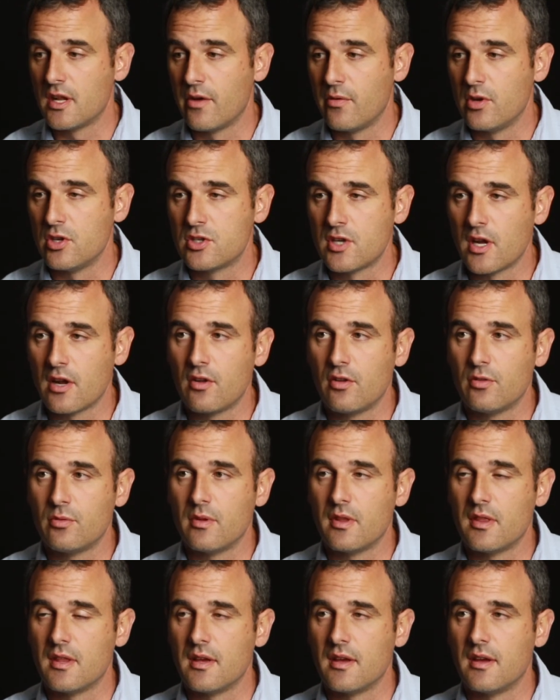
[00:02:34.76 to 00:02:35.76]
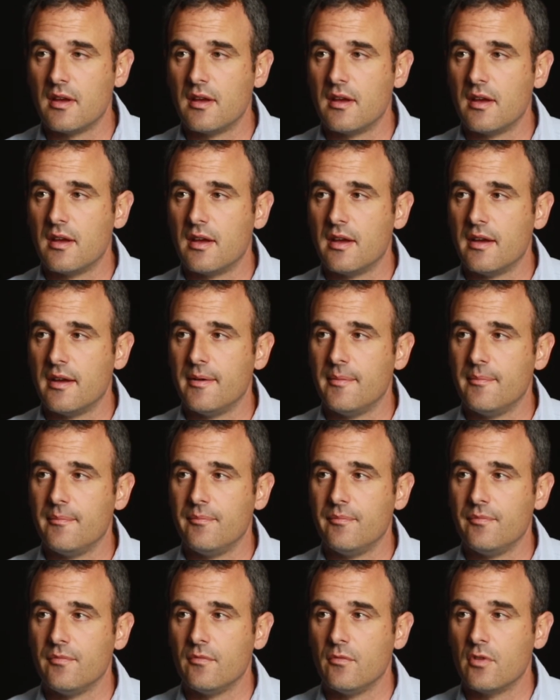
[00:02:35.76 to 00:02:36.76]
now, we struggled with
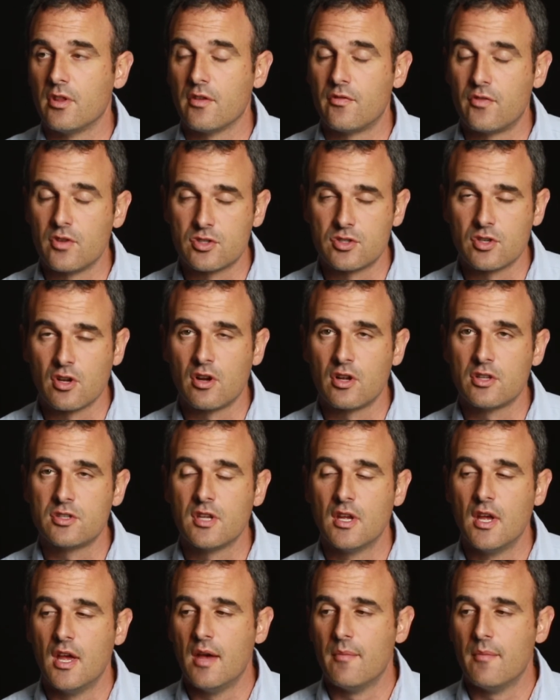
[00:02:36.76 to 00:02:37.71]
the facades.